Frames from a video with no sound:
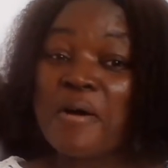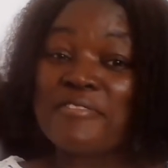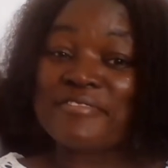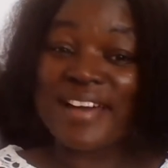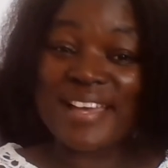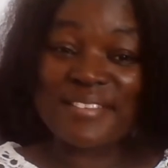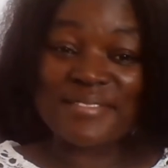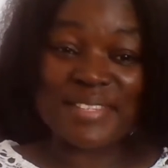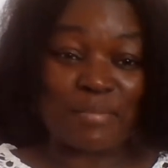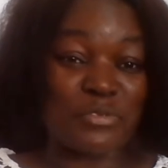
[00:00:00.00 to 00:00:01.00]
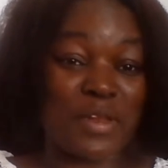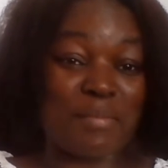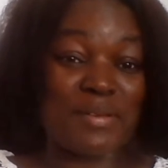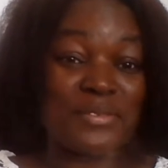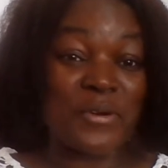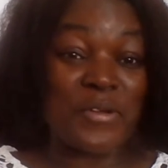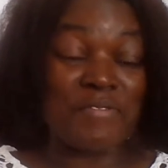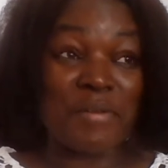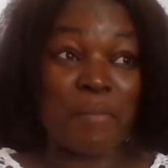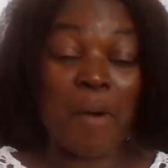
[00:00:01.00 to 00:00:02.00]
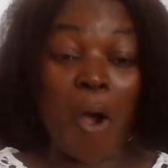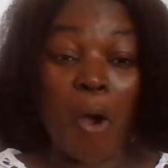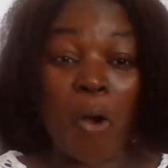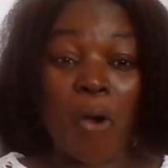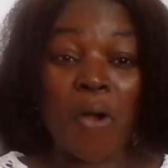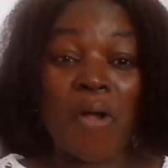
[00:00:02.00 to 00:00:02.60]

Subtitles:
5 subscribers, or even more.